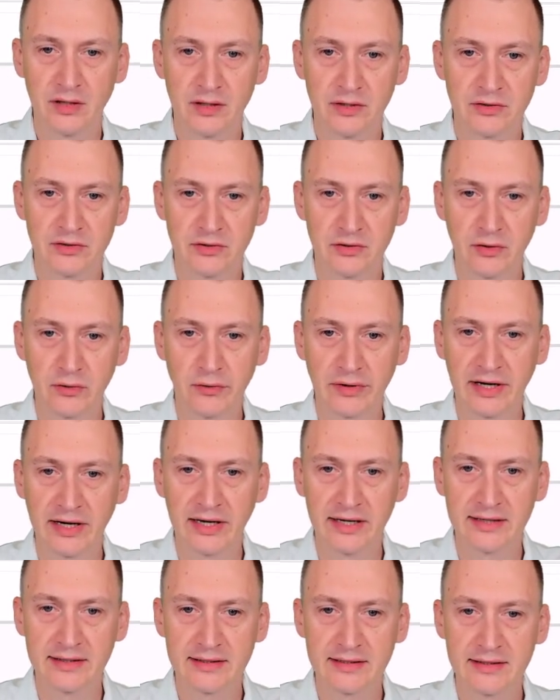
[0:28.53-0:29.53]
So
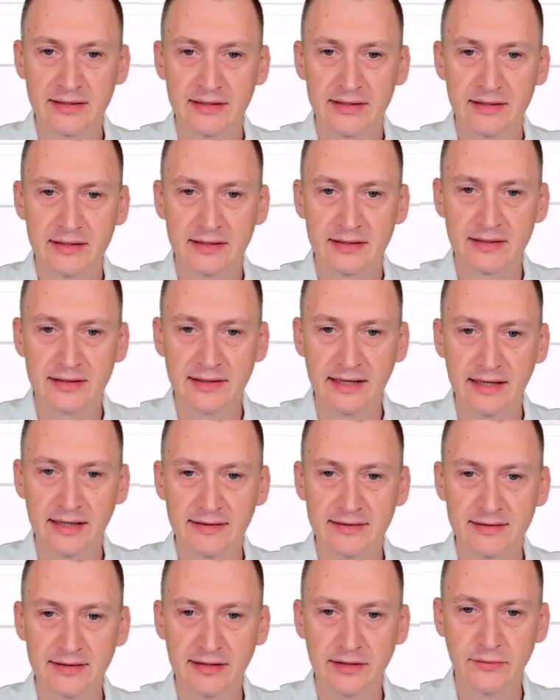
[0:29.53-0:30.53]
looking at the
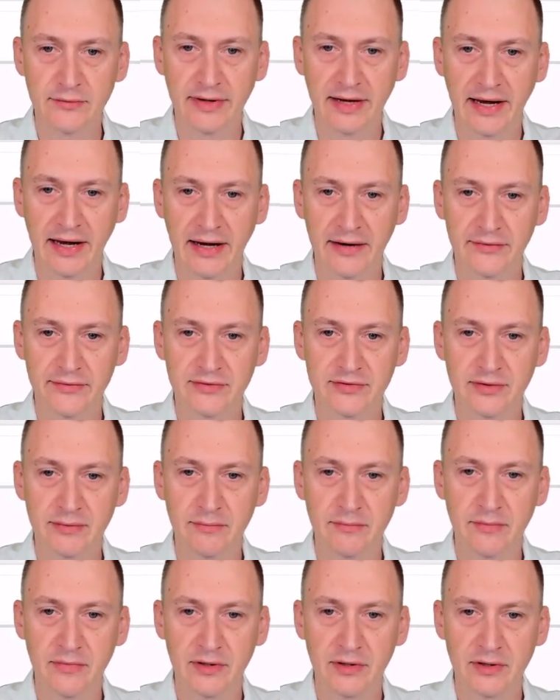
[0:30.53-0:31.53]
dates here, we have
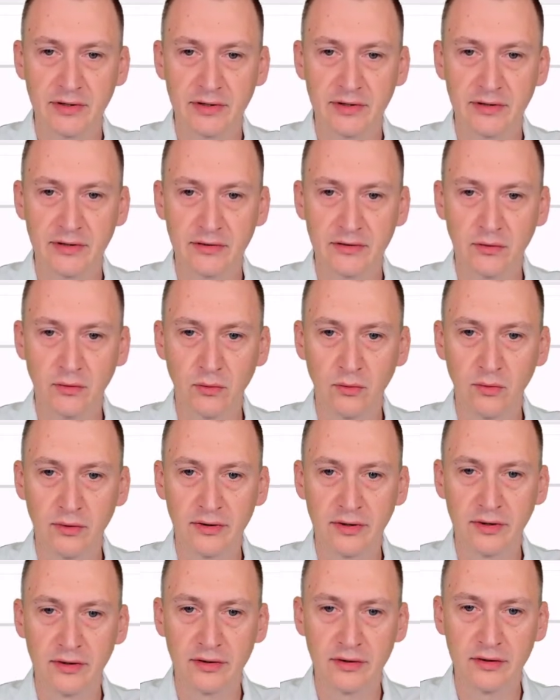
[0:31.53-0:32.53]
some uh,
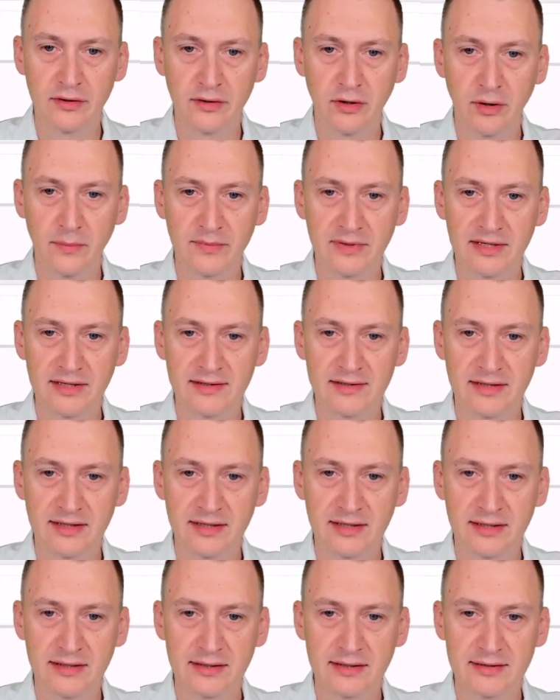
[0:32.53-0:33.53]
older uh, updates
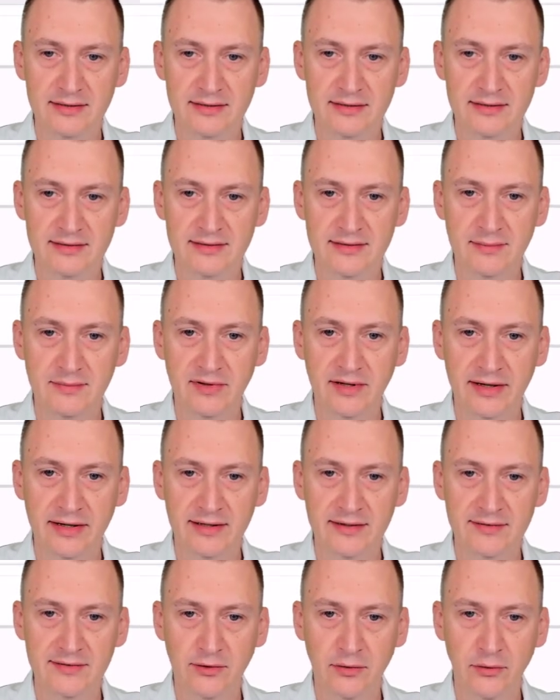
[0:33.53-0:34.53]
here, and it seems like
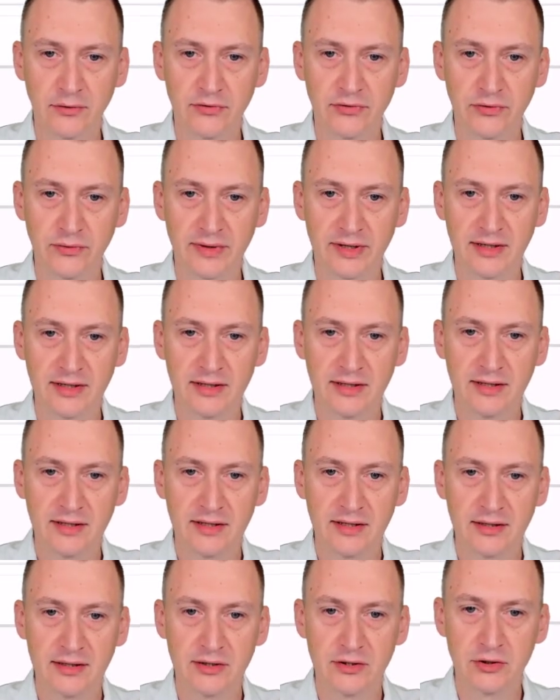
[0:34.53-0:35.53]
there's also a,
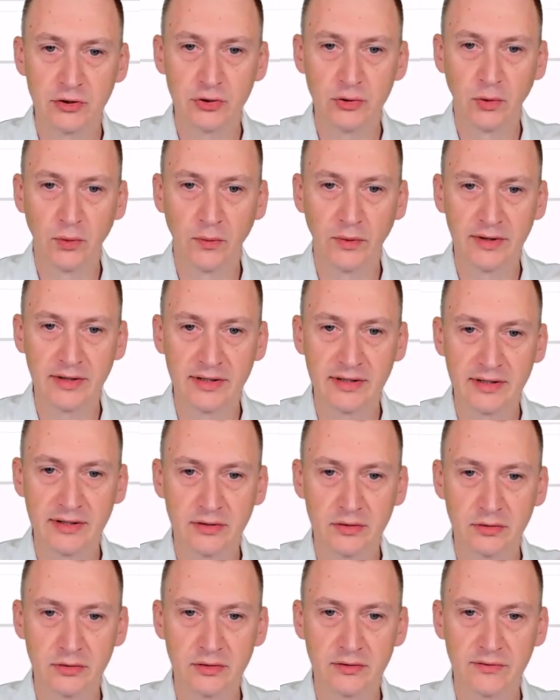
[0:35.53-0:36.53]
a newer one
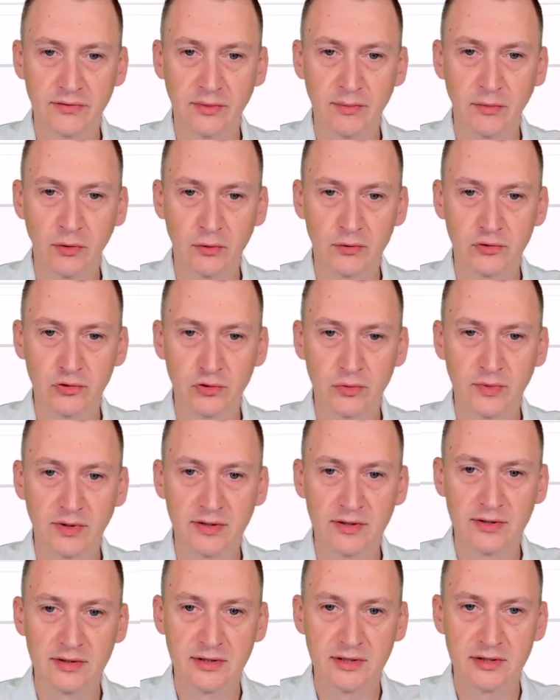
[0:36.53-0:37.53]
here uh, from
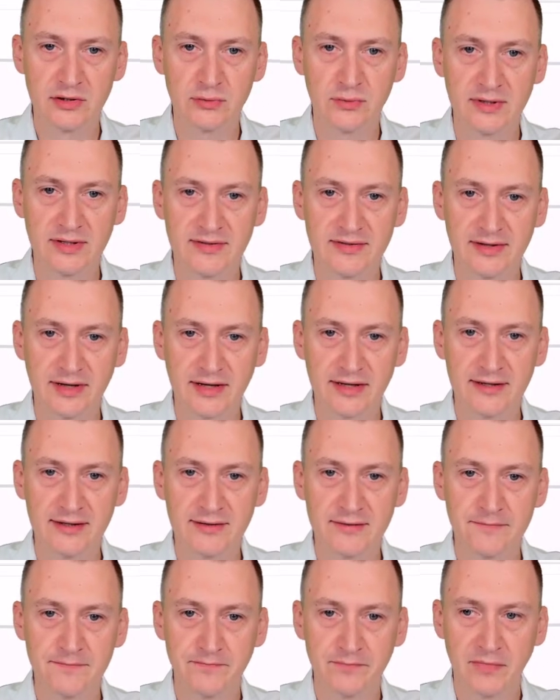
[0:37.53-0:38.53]
October
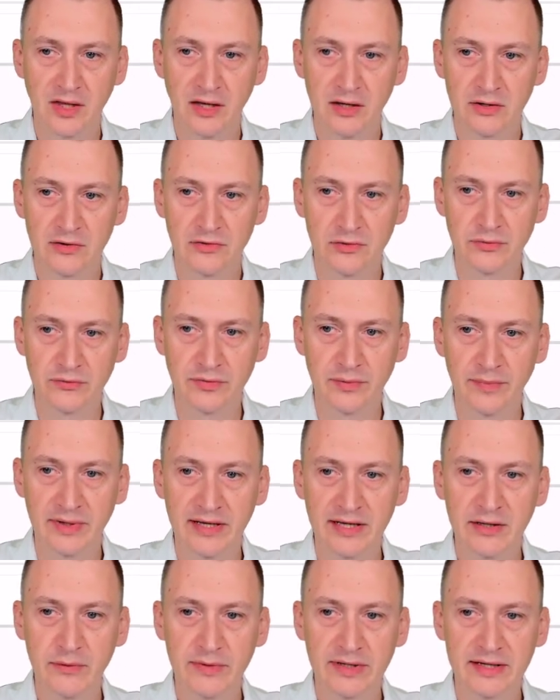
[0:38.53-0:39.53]
22nd. So from
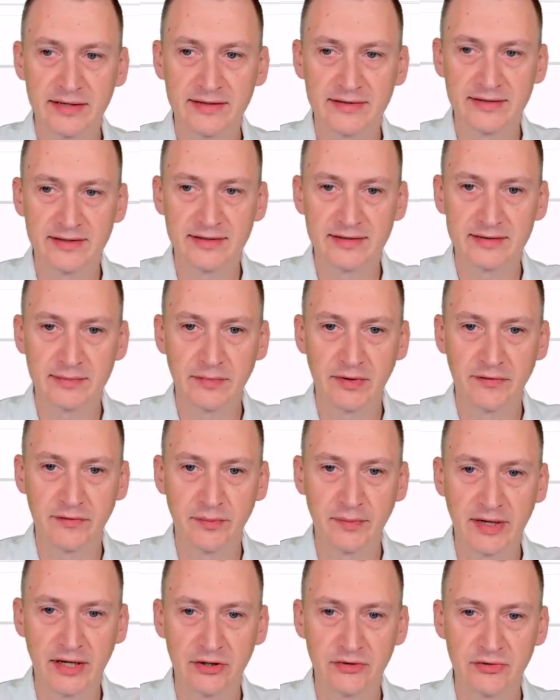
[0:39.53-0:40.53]
here, we can see some
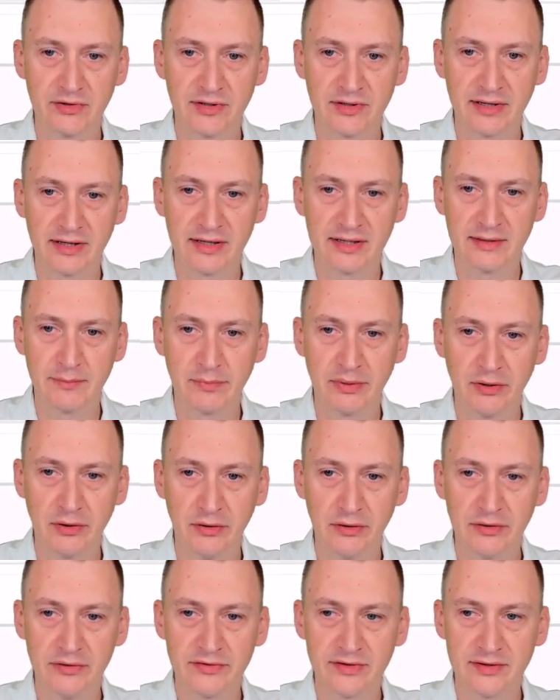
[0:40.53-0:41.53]
information like the
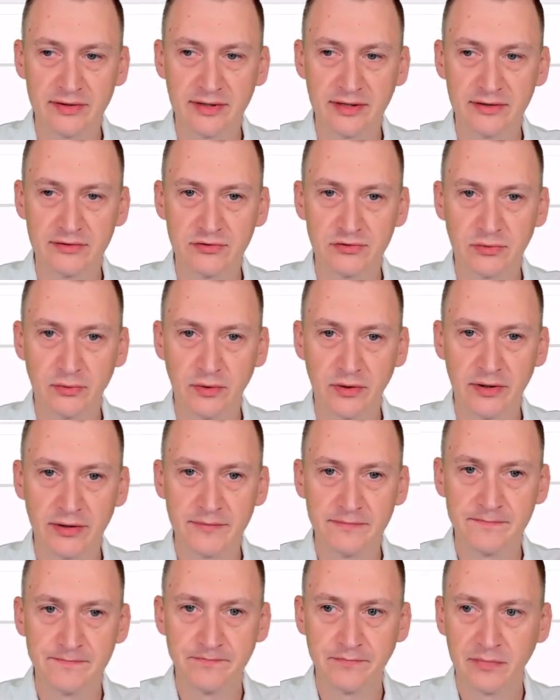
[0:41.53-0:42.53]
bills and, and so
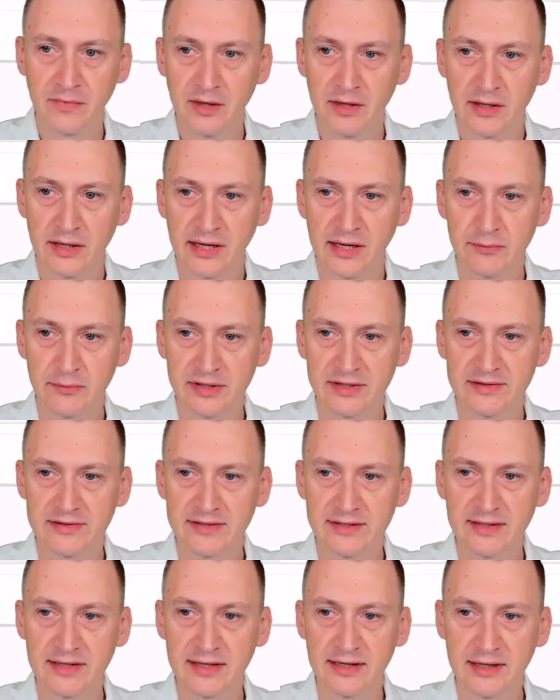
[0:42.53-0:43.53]
on, and we can
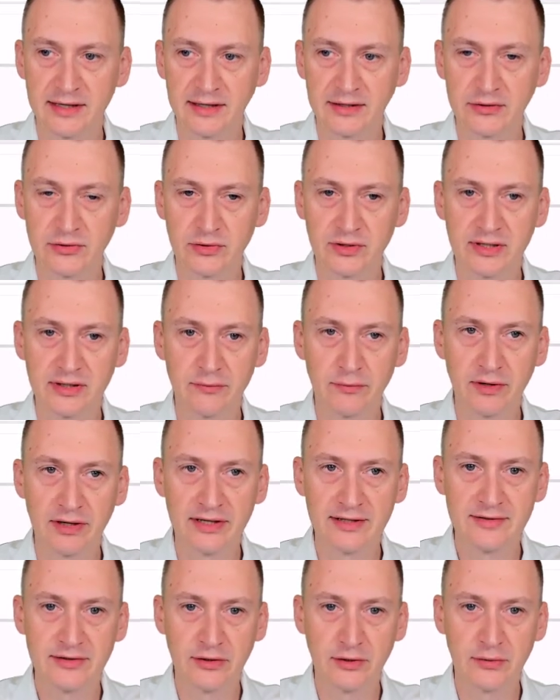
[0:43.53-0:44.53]
see the link to the
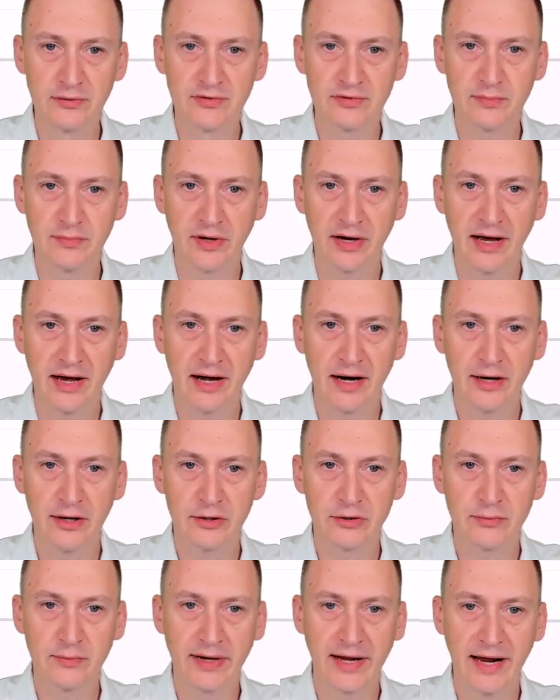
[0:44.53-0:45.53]
release notes, but
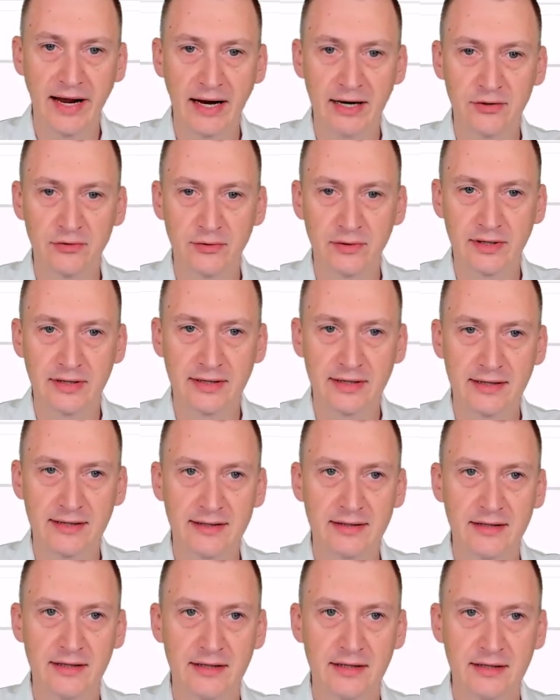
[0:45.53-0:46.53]
how do we actually
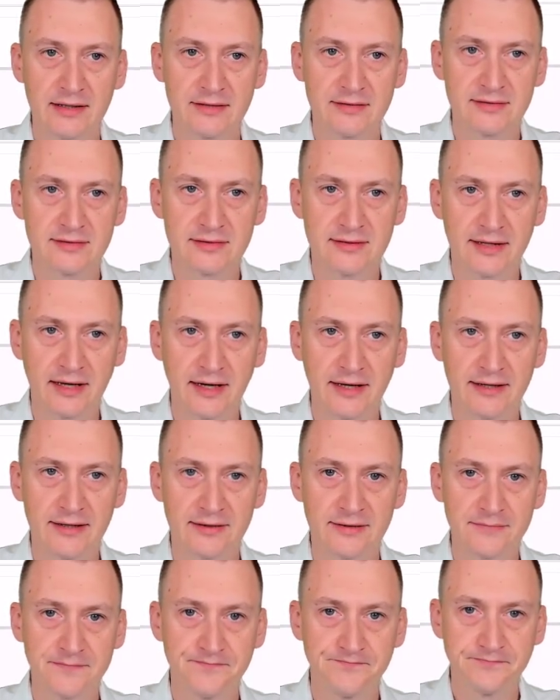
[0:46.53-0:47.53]
get
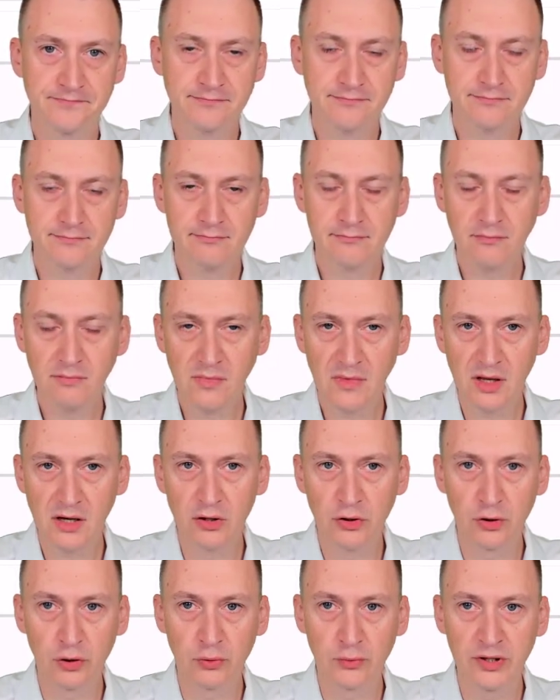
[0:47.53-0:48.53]
started?
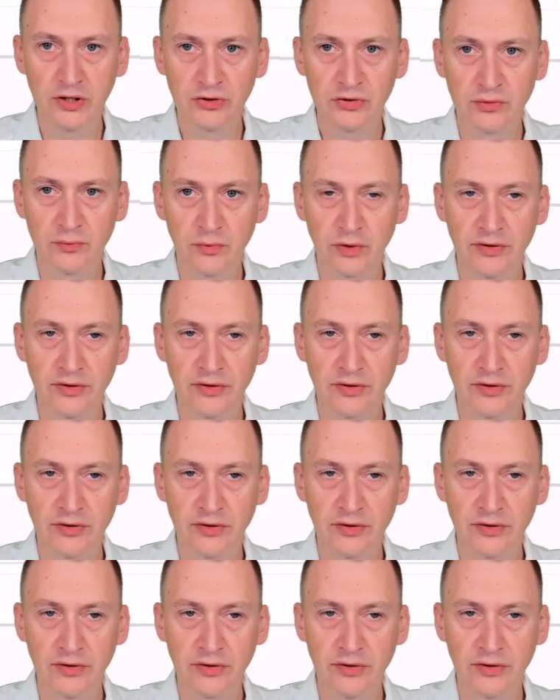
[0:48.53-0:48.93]
Good question.